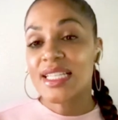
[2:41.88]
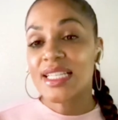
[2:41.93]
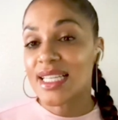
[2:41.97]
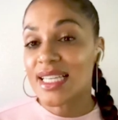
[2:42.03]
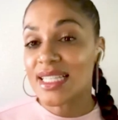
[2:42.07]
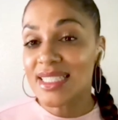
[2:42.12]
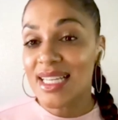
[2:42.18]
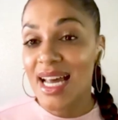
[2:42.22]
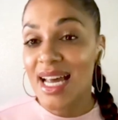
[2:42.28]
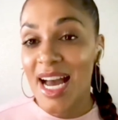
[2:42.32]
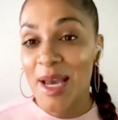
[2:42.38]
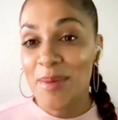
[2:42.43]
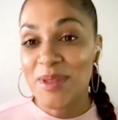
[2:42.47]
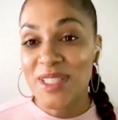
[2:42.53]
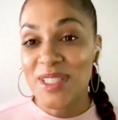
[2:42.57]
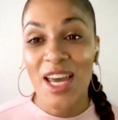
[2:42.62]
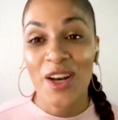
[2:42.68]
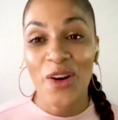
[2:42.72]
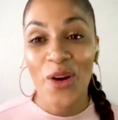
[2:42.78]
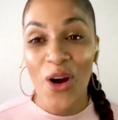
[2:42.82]
skin
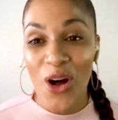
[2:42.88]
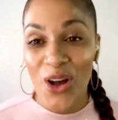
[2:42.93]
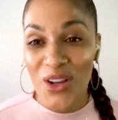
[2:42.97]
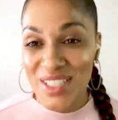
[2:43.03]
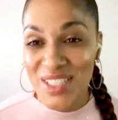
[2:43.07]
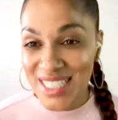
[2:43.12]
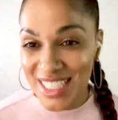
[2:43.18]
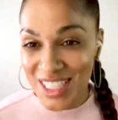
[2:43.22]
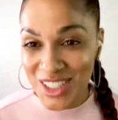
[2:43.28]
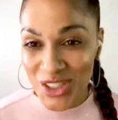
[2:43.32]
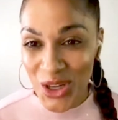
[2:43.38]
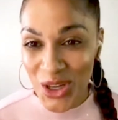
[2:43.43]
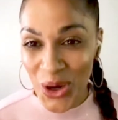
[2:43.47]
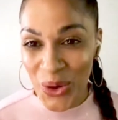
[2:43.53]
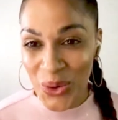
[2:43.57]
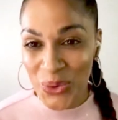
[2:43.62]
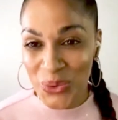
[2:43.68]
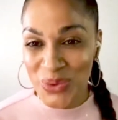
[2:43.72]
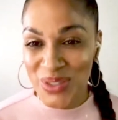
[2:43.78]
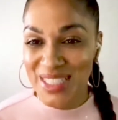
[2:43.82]
types, and all skin
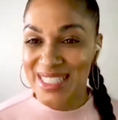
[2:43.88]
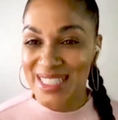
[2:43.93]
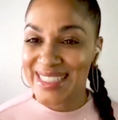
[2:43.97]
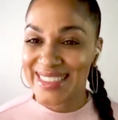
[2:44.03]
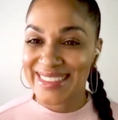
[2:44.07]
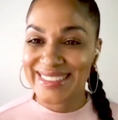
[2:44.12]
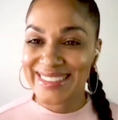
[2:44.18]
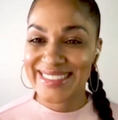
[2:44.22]
tones.